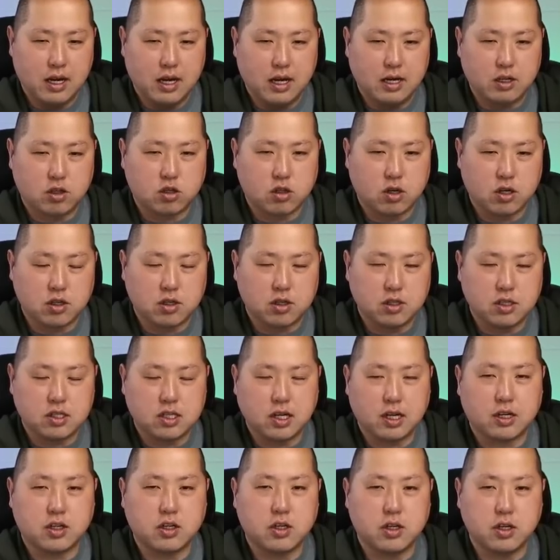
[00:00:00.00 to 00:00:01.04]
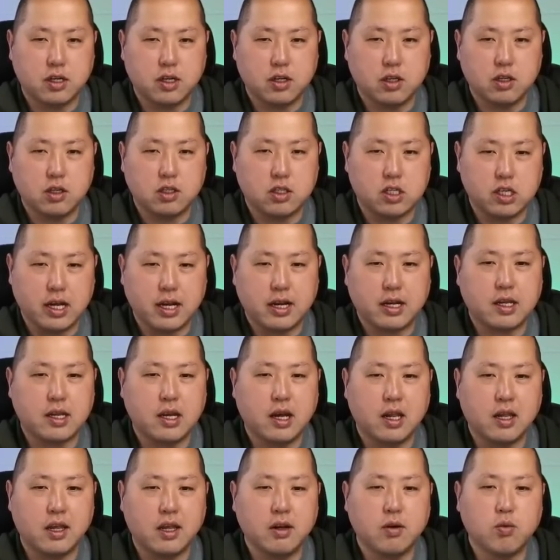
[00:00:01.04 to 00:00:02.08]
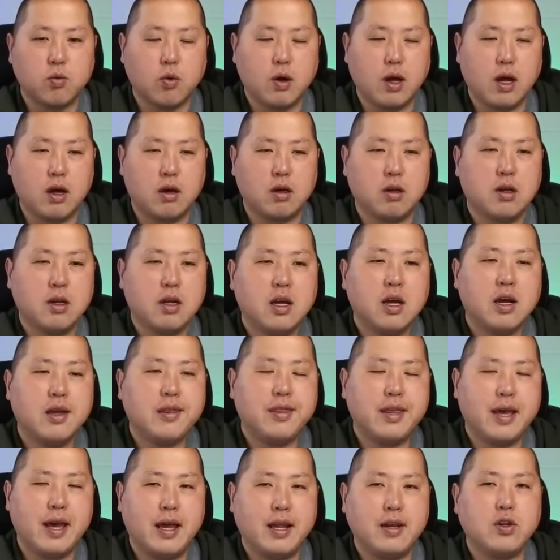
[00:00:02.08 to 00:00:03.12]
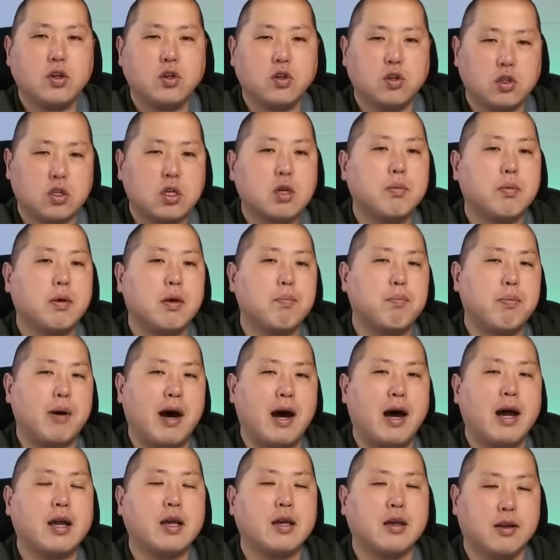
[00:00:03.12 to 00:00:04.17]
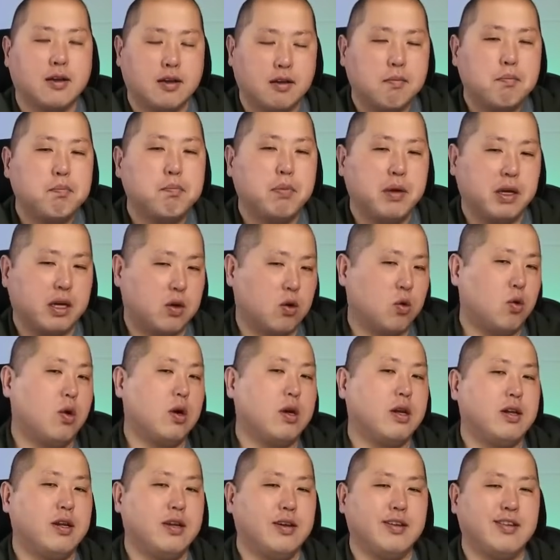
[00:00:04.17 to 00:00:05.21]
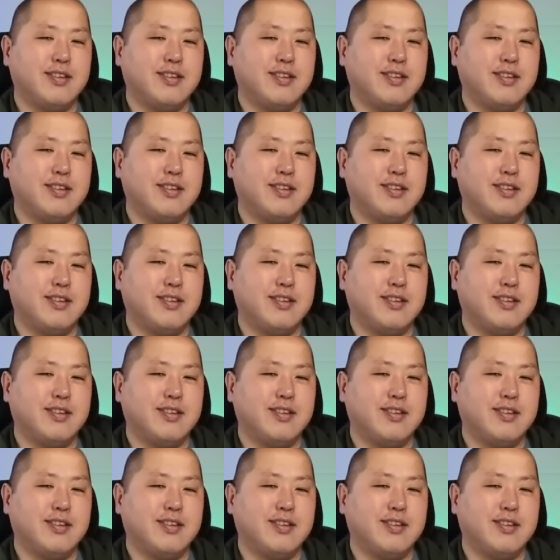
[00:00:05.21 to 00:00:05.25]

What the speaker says: Treasury Secretary Janet Yellen, well, then you should be buying Bitcoin.